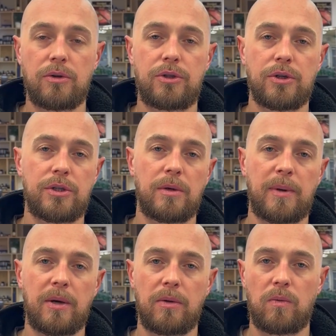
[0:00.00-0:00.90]
just
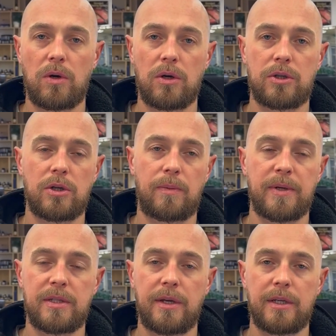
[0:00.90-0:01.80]
about the workshop,
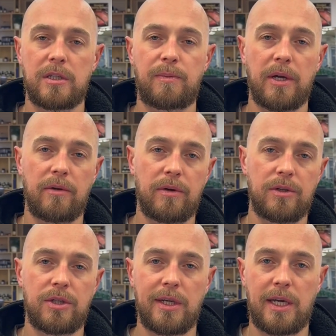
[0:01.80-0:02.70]
it's the
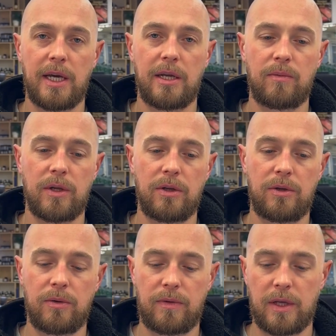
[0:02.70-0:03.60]
experience you gain when you
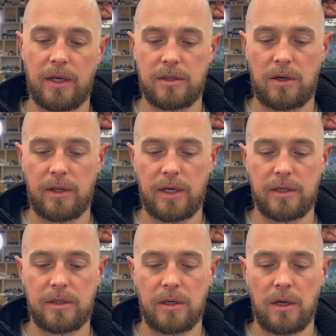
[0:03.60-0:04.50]
do things like
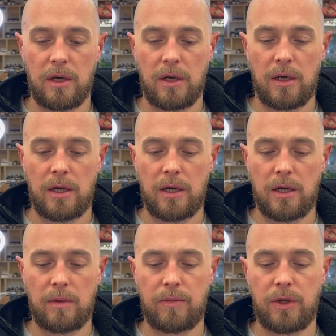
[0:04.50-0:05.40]
this.
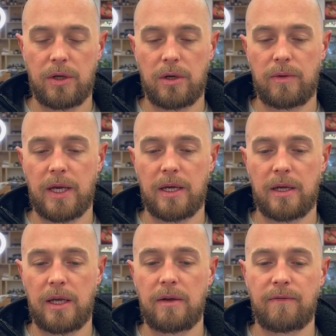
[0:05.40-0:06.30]
You know, they're
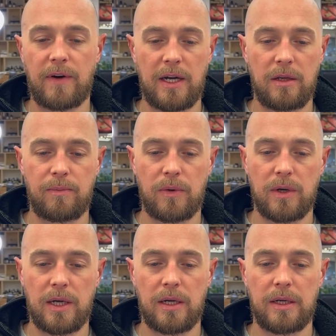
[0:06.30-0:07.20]

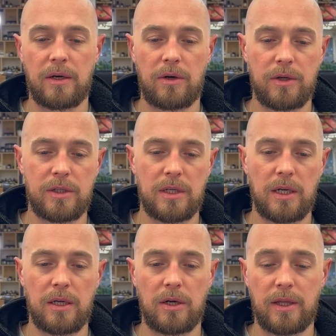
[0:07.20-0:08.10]
invaluable, and
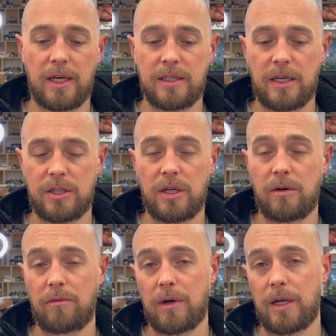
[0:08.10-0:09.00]
honestly, like that's actually
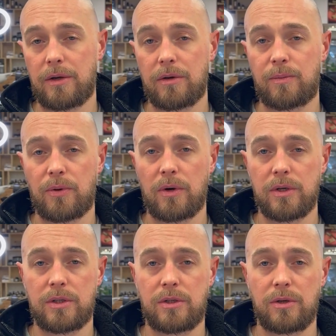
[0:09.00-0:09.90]
a really good
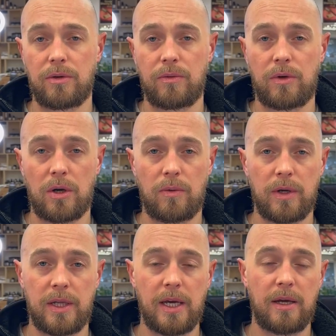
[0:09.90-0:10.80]
price to go
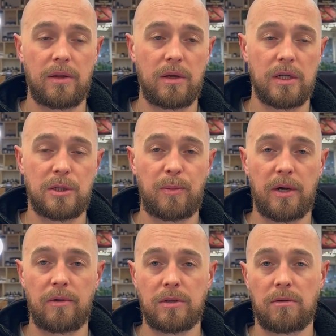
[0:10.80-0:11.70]
and get the
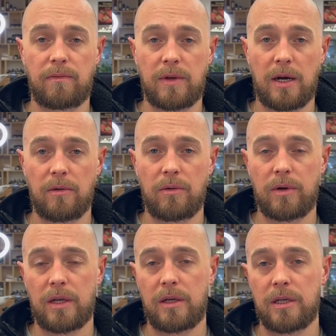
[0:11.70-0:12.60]
experience of Daryl,
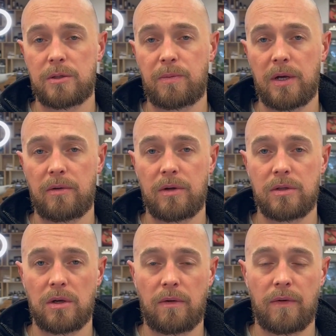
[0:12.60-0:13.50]
get the experience of